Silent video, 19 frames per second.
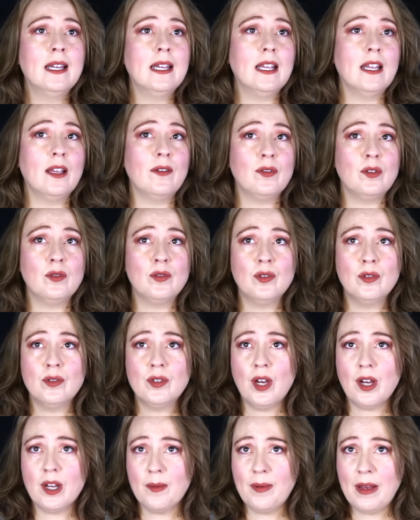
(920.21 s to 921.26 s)
If you do
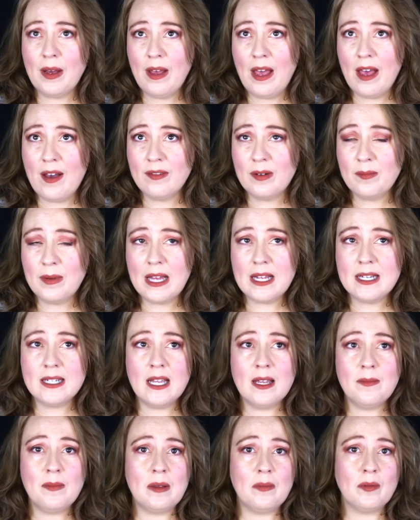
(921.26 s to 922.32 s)
talk about having a bad
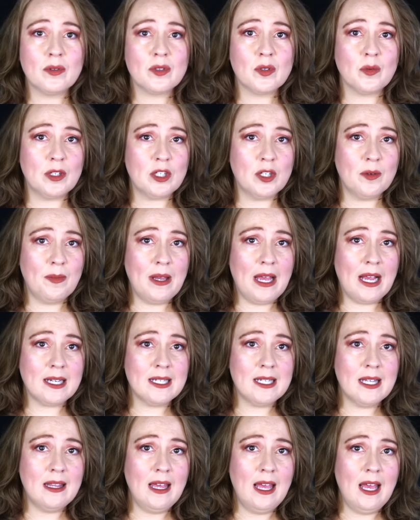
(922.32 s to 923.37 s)
day, people switch it back
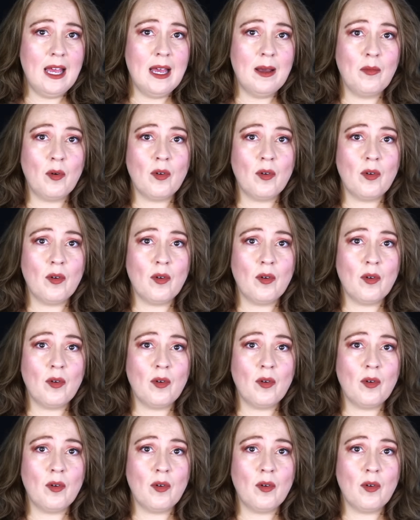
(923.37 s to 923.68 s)
to them,